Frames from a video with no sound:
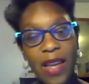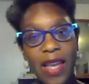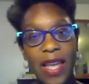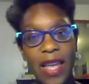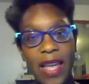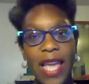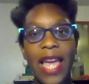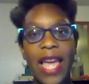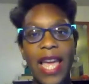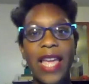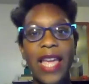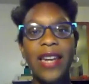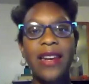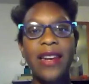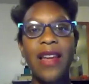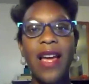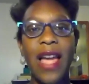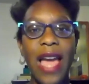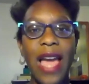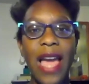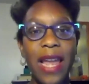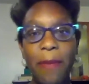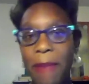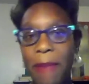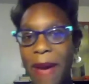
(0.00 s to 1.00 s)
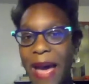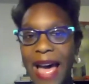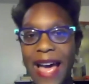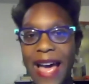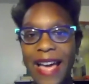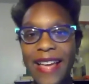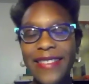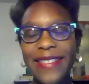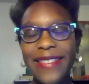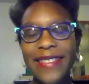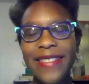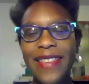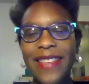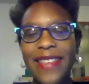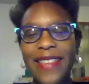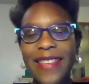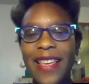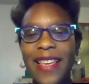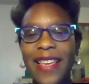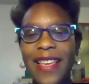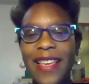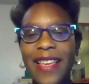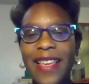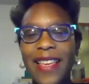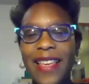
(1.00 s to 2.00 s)
And I had a pass,
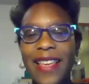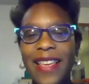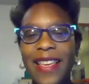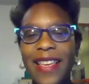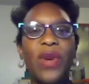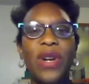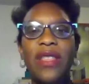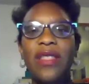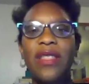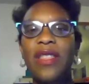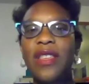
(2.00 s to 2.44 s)
and one of